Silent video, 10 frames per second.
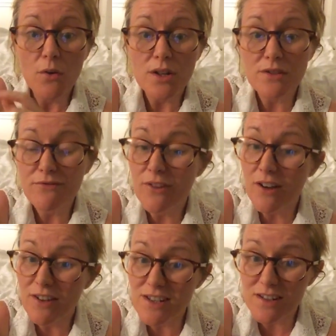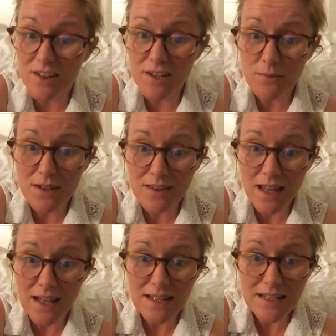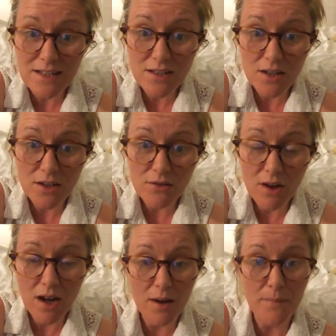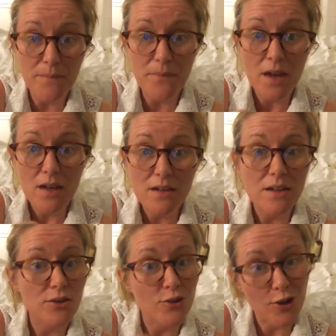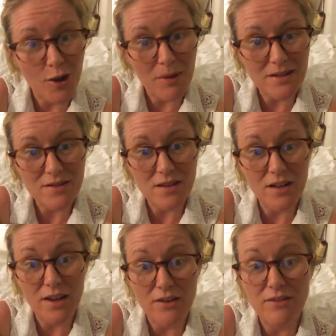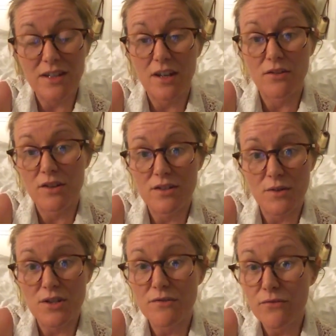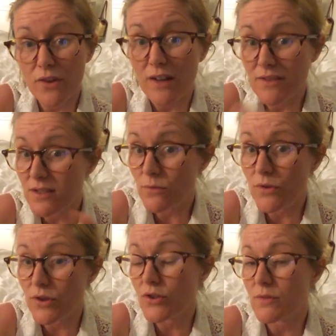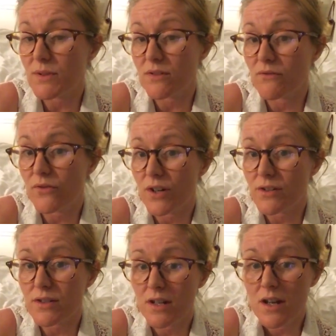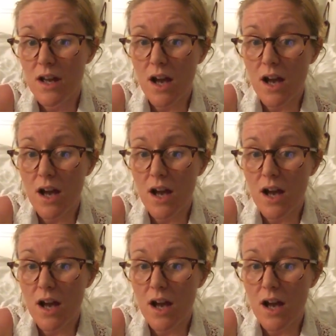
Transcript: Question 5 I started with, Ellie, so you can go back to start the other video because question 5 is the one that you should be doing first.